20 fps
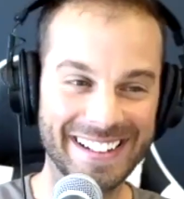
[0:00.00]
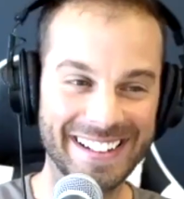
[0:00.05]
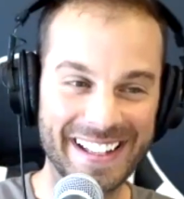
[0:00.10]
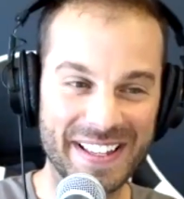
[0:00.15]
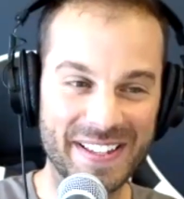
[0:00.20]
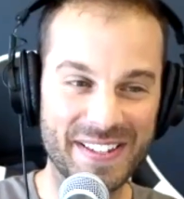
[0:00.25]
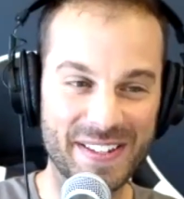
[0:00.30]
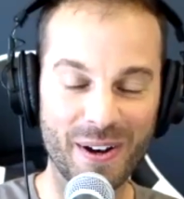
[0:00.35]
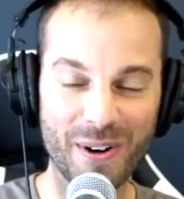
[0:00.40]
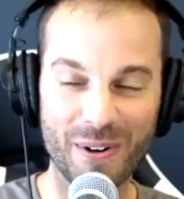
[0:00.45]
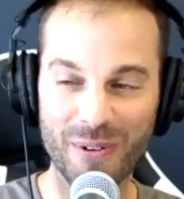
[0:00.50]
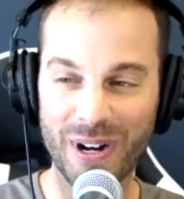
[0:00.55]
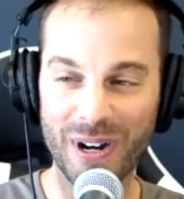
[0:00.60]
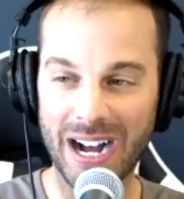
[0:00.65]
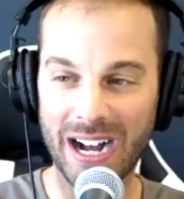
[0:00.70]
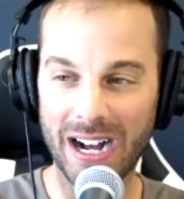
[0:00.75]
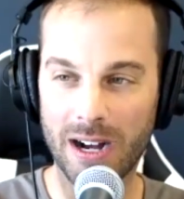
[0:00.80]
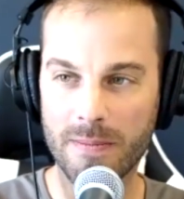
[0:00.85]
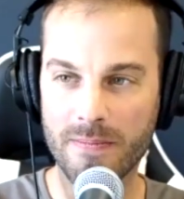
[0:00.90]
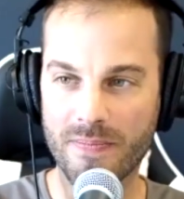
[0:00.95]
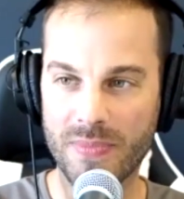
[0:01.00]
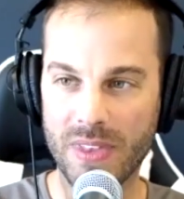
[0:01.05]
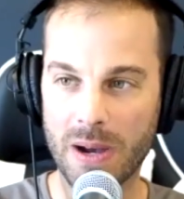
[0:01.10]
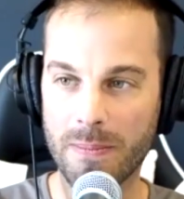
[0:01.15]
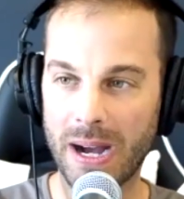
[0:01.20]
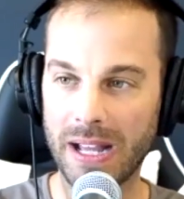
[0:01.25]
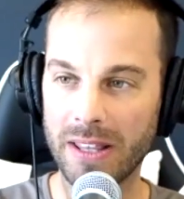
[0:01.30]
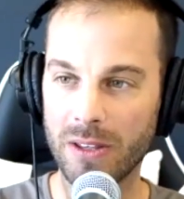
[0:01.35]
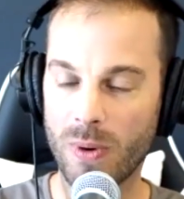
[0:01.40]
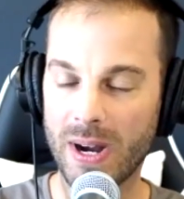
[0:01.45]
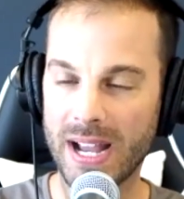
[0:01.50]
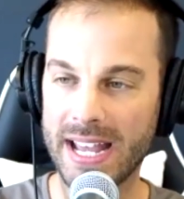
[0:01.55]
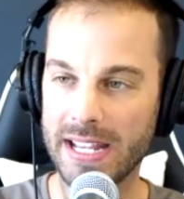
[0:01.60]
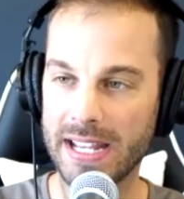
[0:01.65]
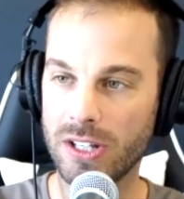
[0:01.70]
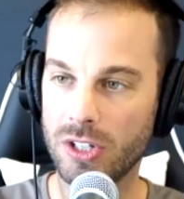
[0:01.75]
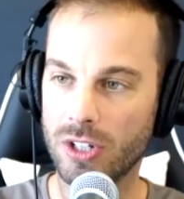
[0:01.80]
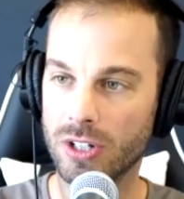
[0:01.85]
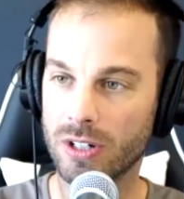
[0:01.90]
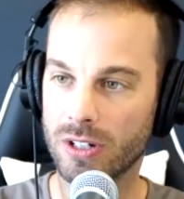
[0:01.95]
So, um, by the way,
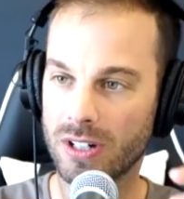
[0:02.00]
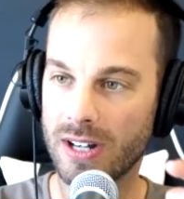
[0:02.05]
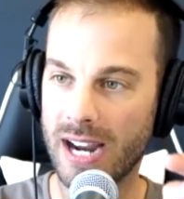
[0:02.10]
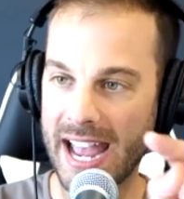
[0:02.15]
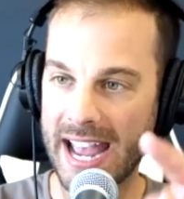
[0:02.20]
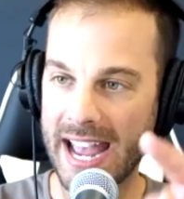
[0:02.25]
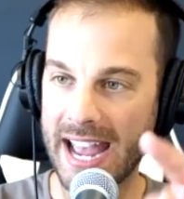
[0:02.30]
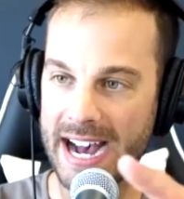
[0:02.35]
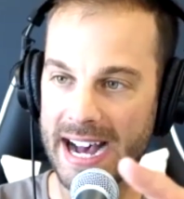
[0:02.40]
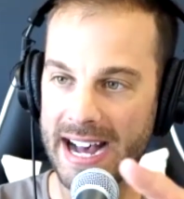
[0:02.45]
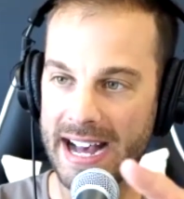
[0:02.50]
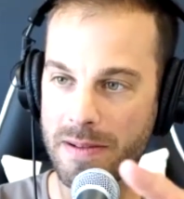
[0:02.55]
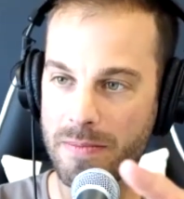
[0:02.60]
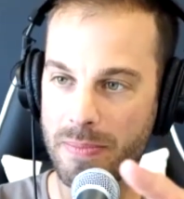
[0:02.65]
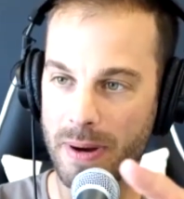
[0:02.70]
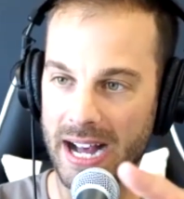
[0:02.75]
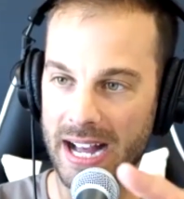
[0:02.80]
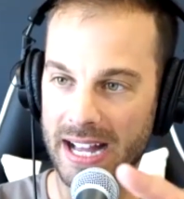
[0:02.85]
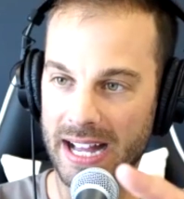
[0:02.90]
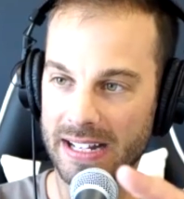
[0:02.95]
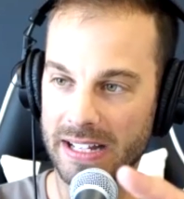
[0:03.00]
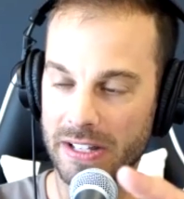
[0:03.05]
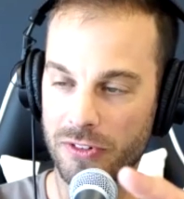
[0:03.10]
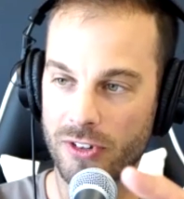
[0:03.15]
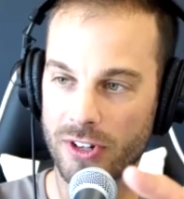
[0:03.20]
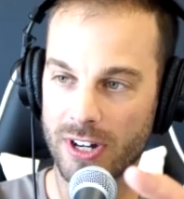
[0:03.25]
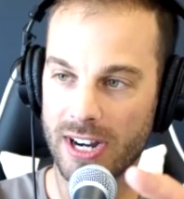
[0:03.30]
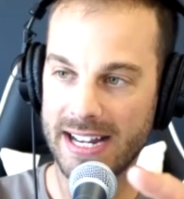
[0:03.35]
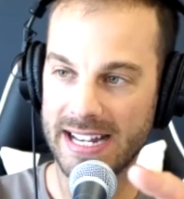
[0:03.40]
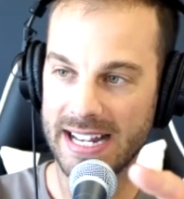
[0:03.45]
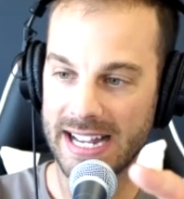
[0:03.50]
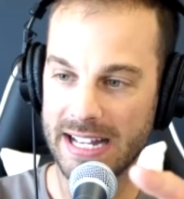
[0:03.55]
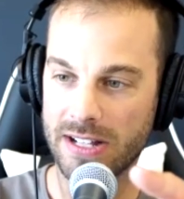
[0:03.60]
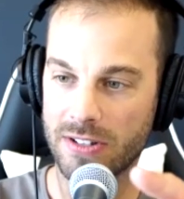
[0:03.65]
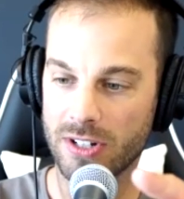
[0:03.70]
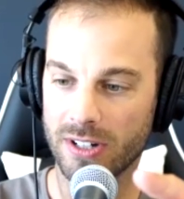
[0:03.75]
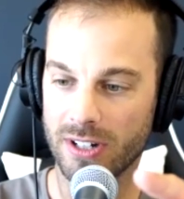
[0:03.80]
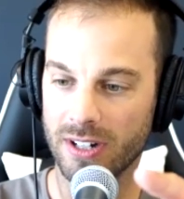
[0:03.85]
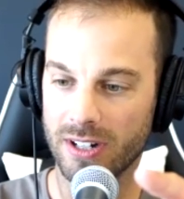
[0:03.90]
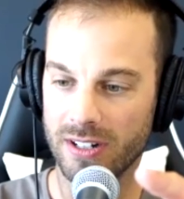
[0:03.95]
your A I bot is trying to
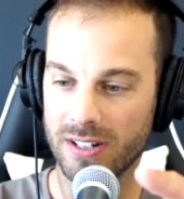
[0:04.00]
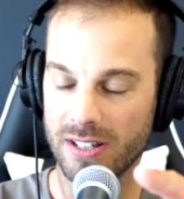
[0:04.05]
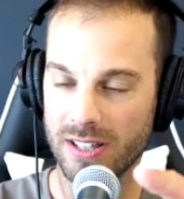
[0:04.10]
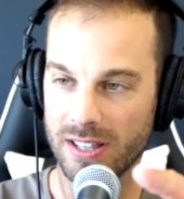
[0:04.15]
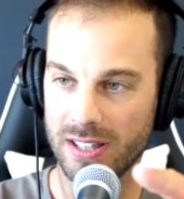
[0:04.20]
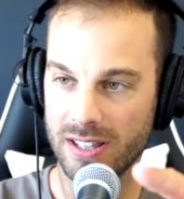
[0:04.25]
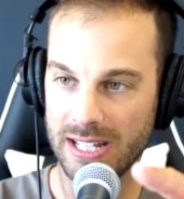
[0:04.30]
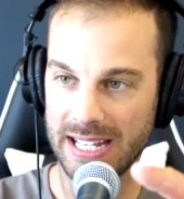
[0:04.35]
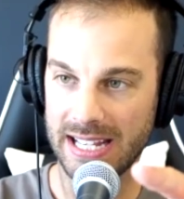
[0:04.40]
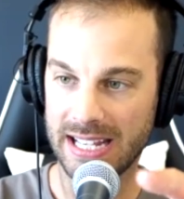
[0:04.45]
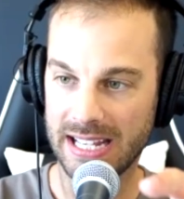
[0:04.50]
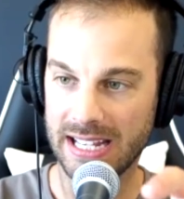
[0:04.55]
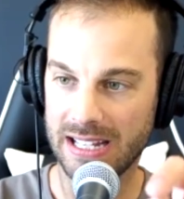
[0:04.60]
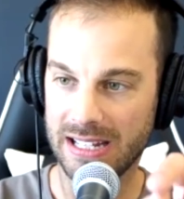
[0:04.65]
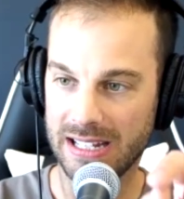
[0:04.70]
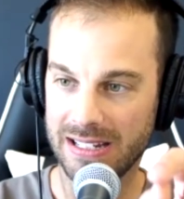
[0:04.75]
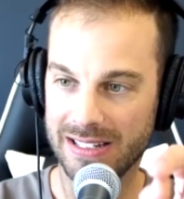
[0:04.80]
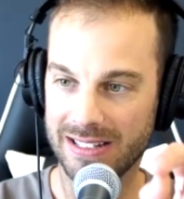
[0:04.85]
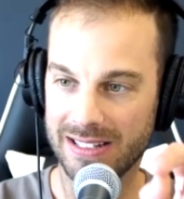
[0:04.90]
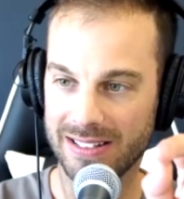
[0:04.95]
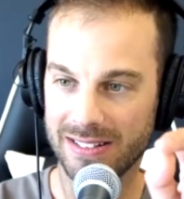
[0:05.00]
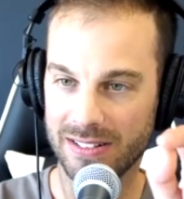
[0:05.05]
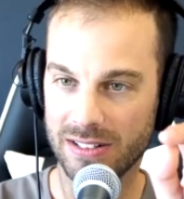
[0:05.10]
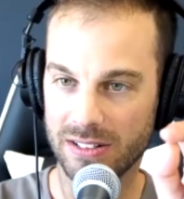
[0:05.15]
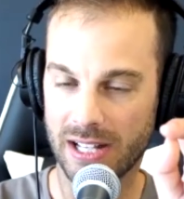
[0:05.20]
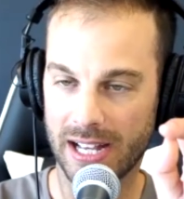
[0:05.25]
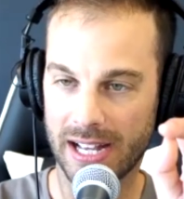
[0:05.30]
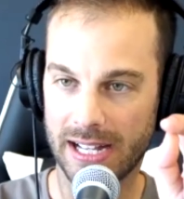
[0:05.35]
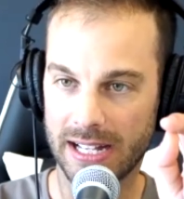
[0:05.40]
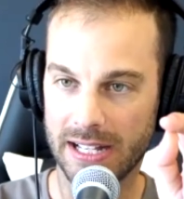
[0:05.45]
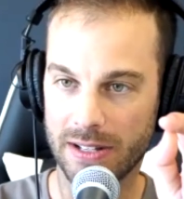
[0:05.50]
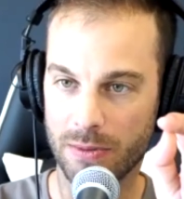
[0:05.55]
enter the, uh,